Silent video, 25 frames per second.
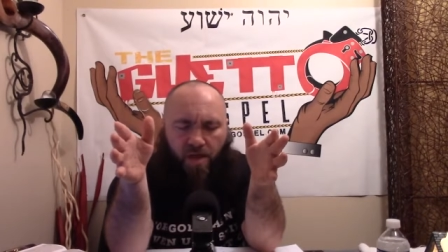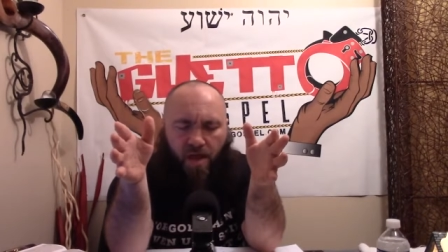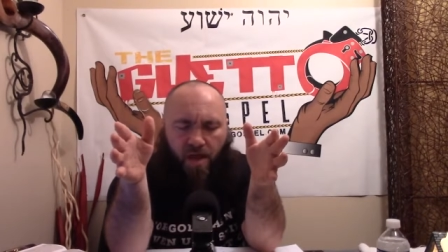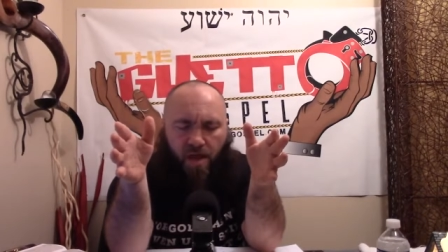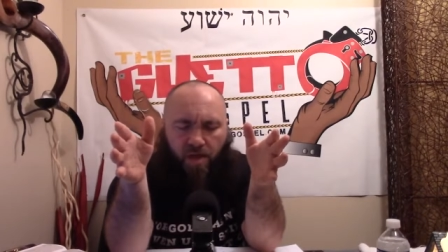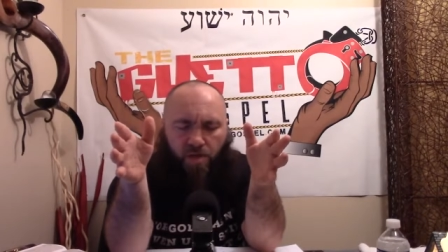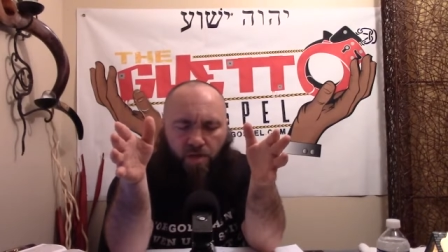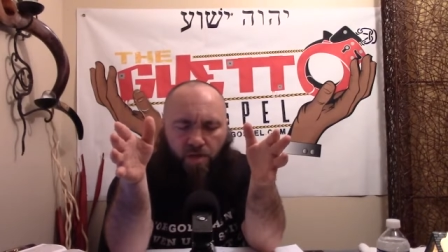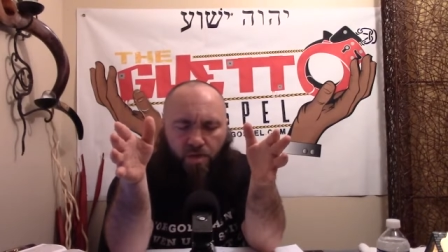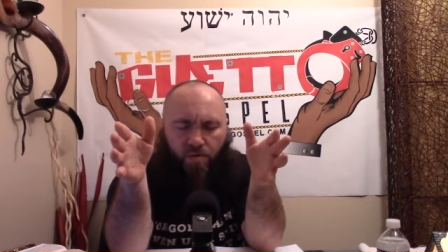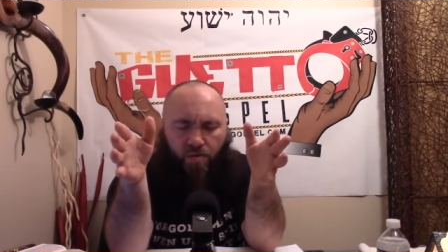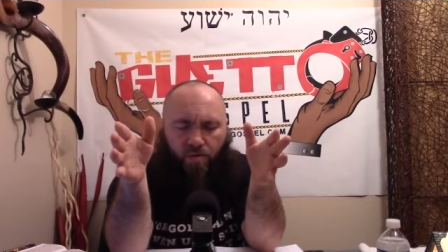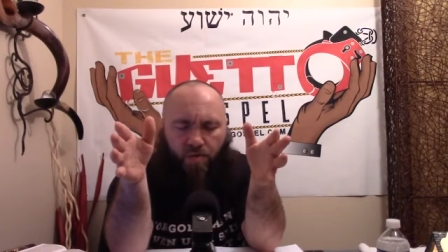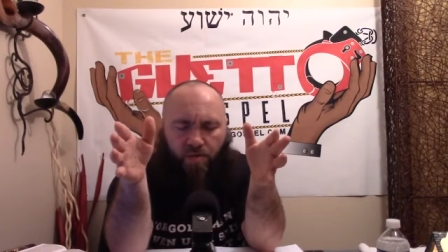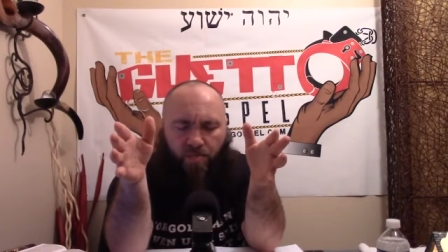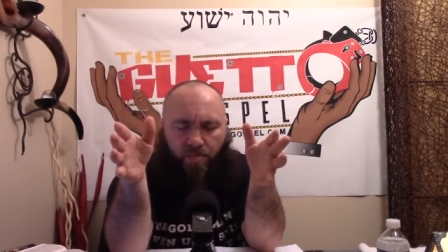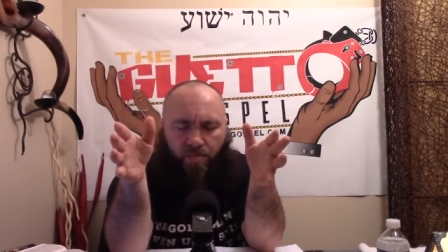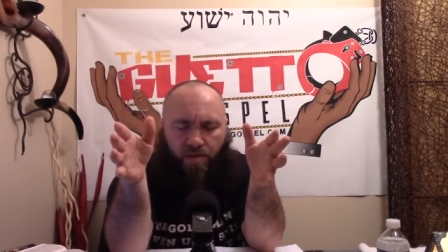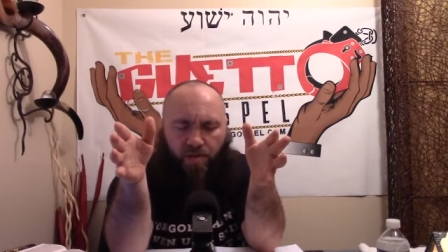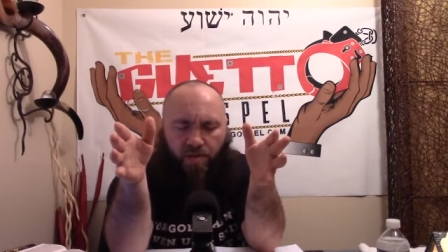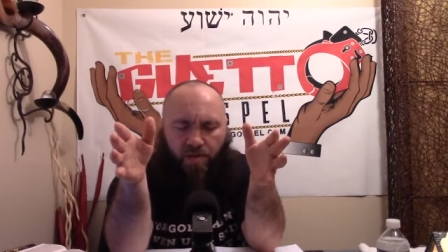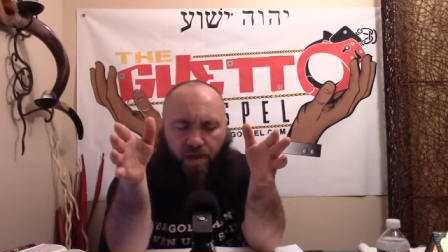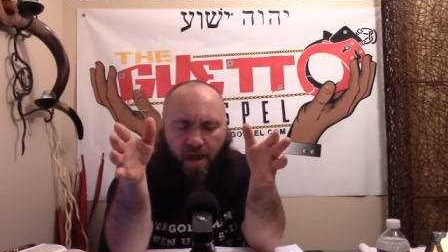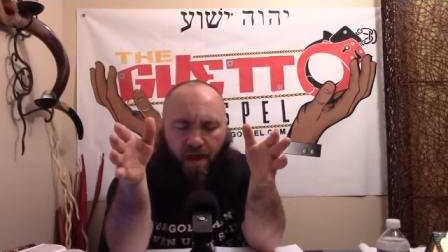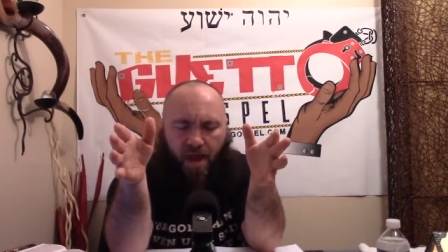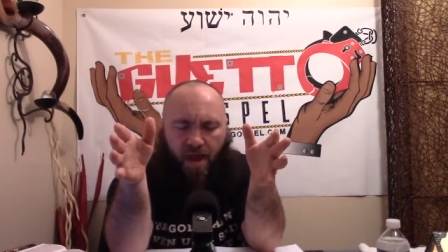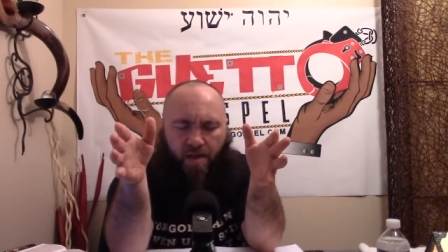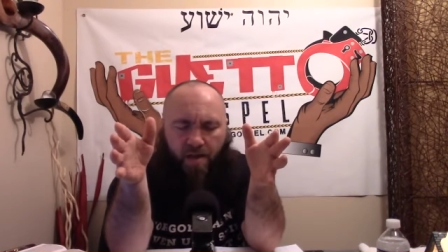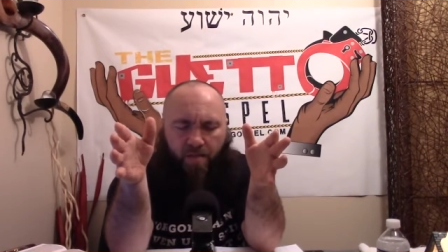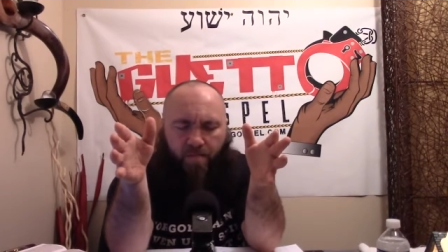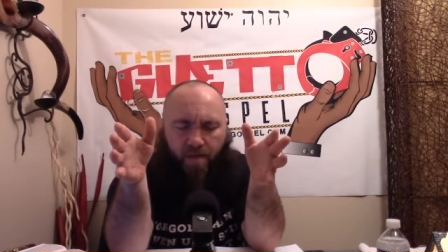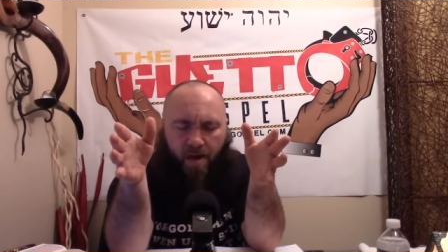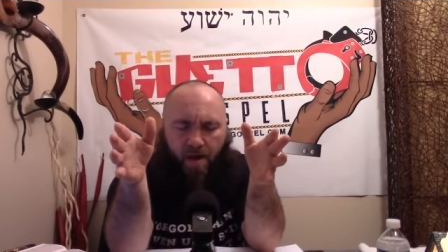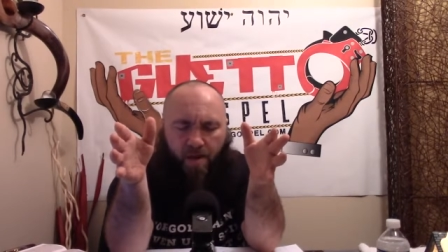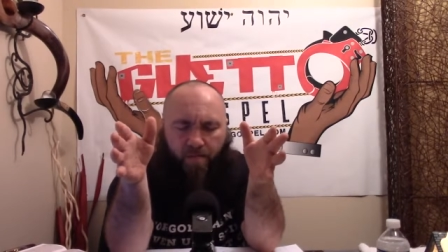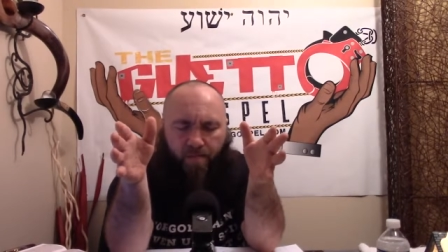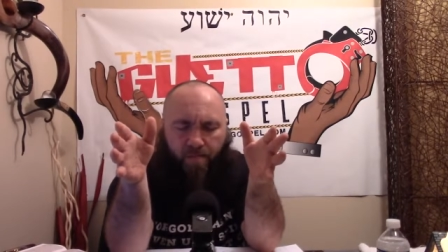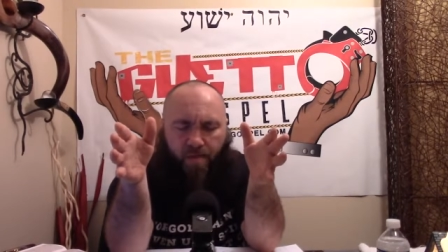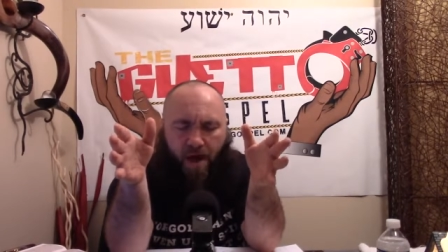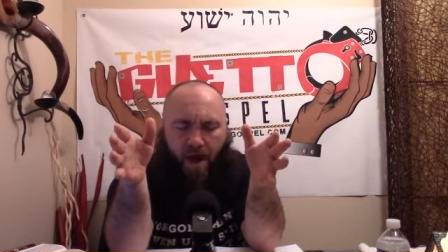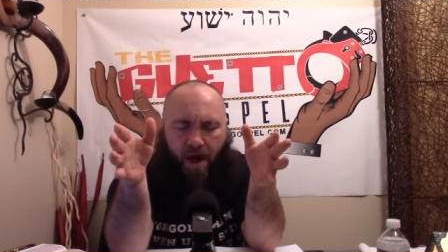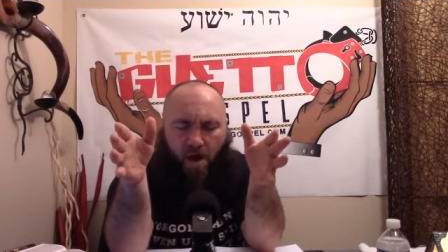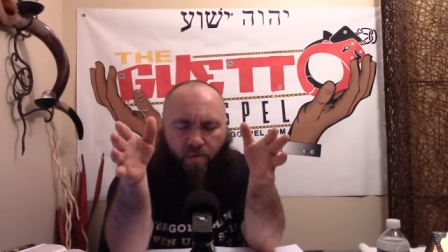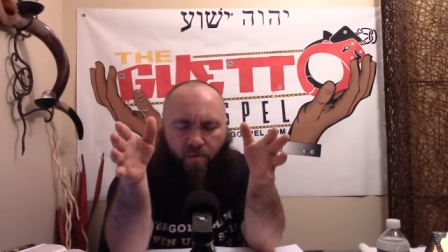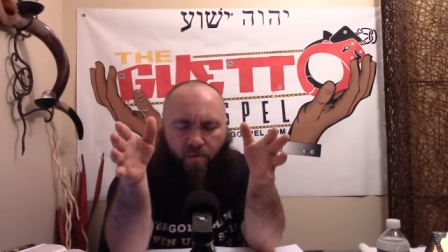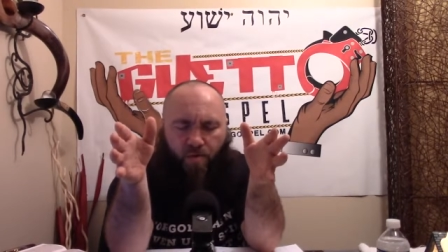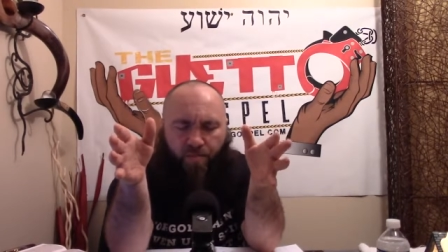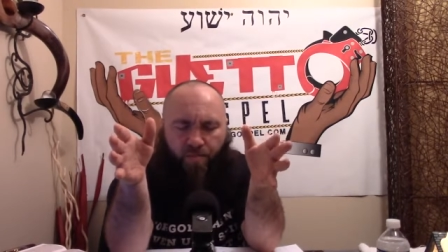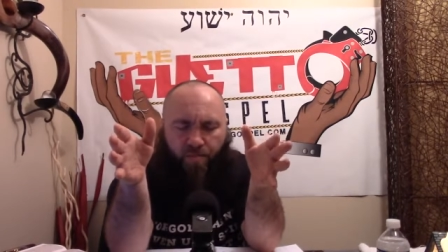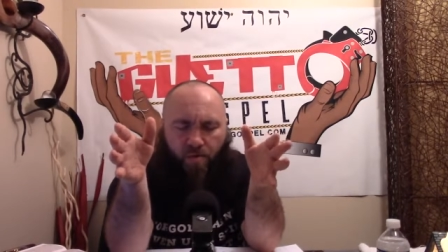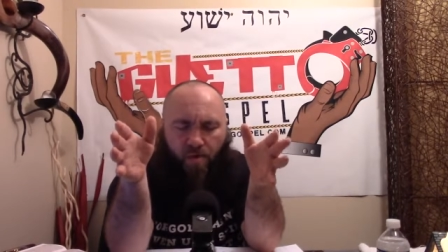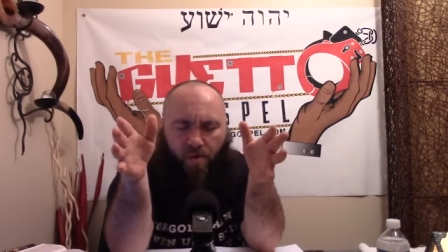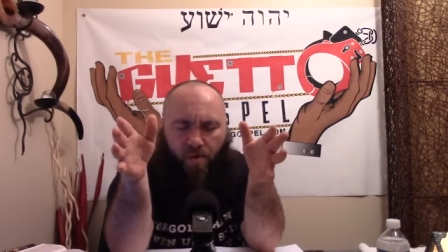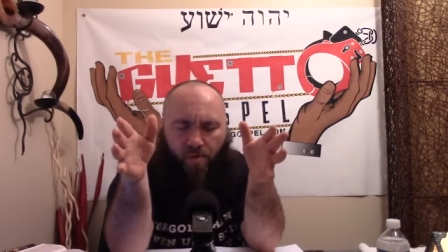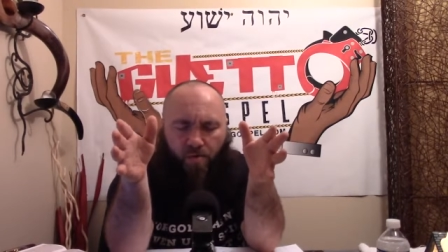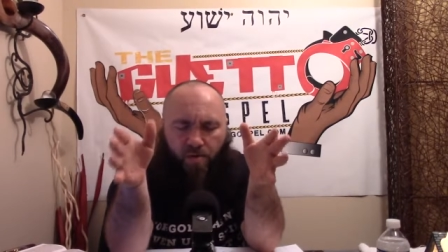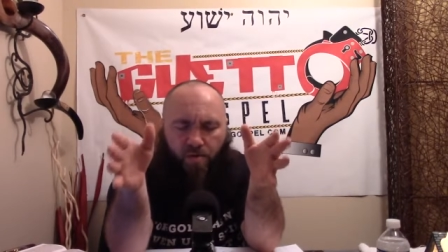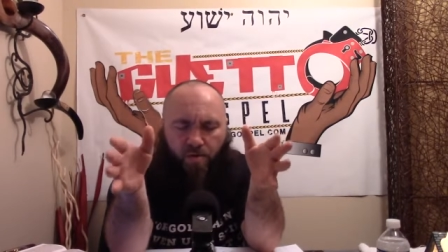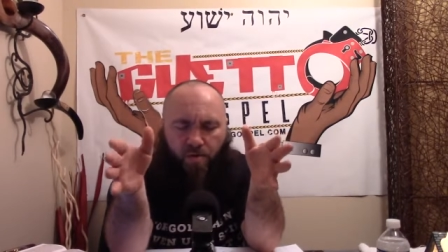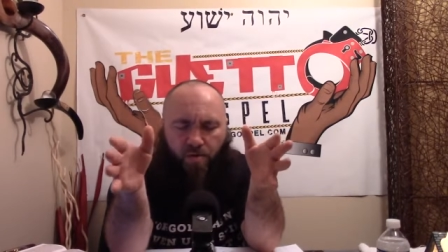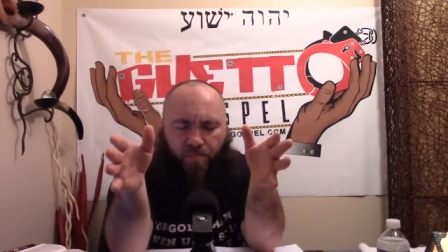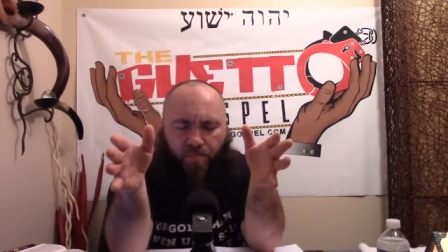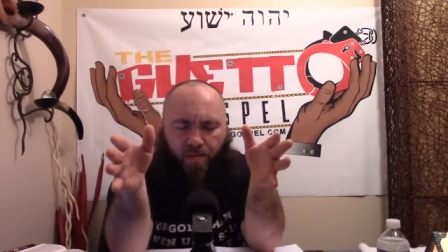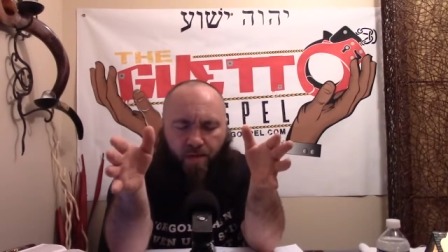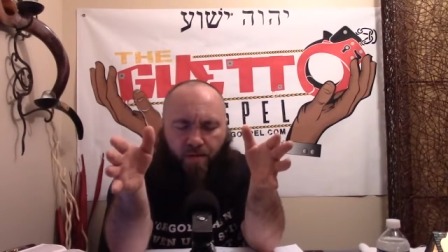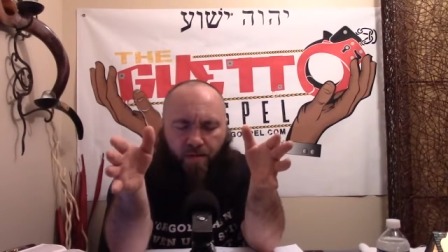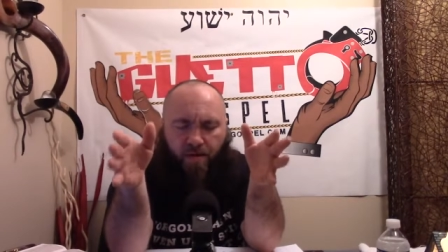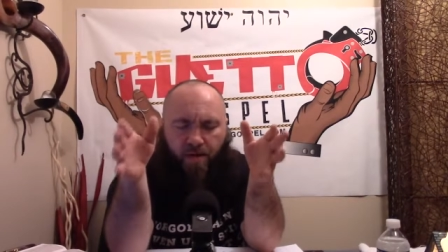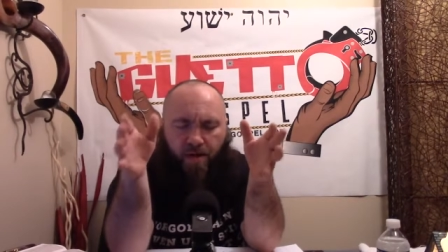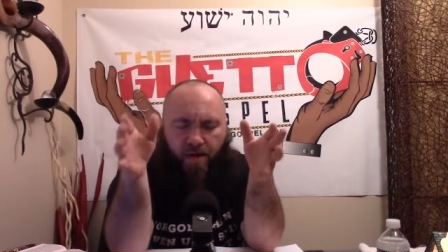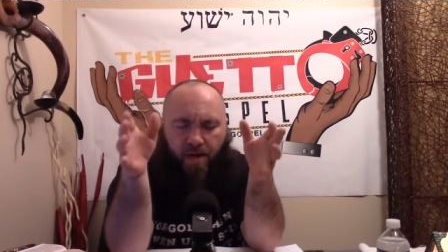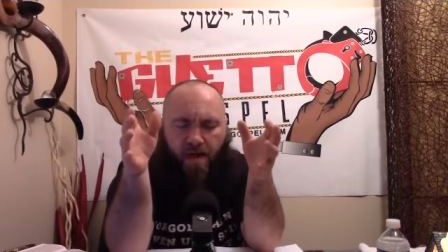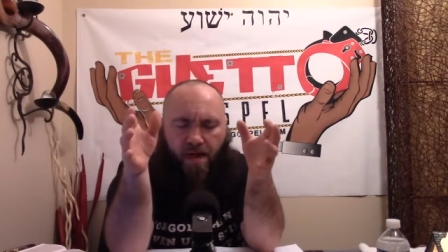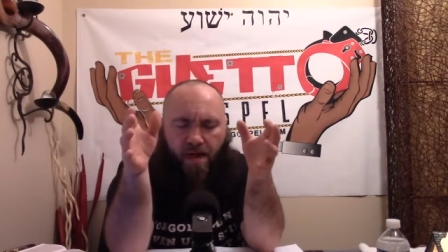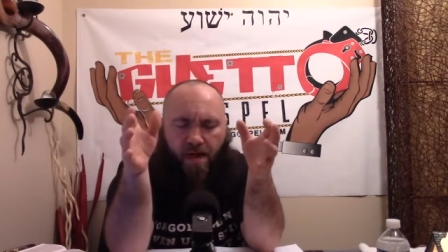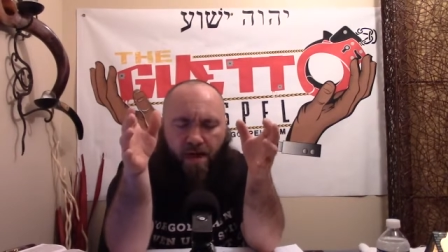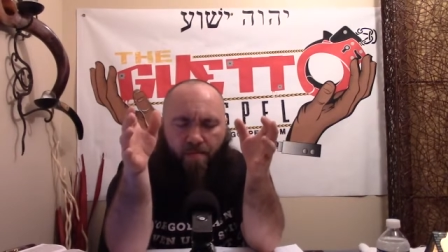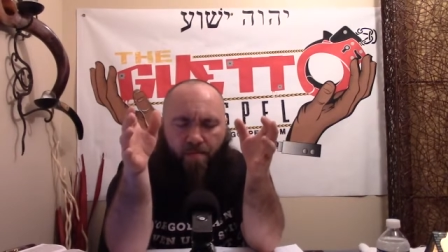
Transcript: the Yahshua, the Messiah, by the power of the Holy Spirit,